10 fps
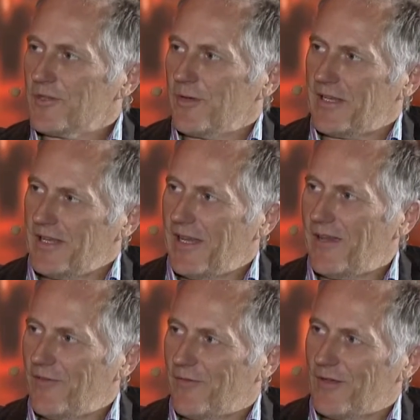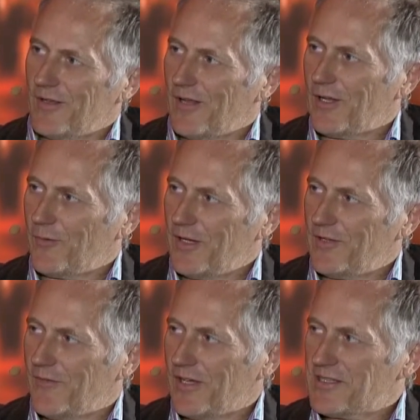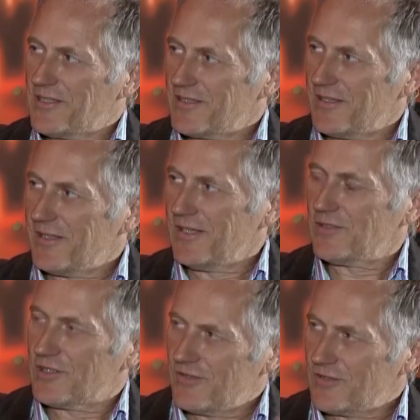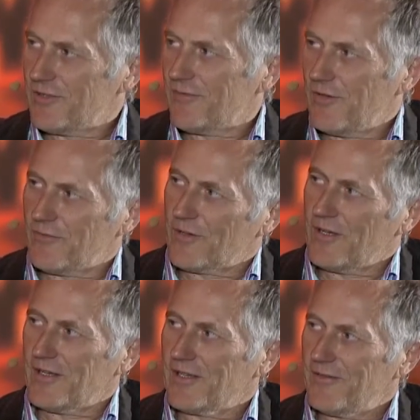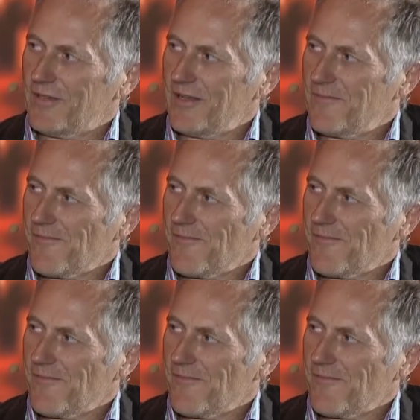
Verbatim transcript: so we can have uh, lighter weight devices that then just use the phone for connectivity?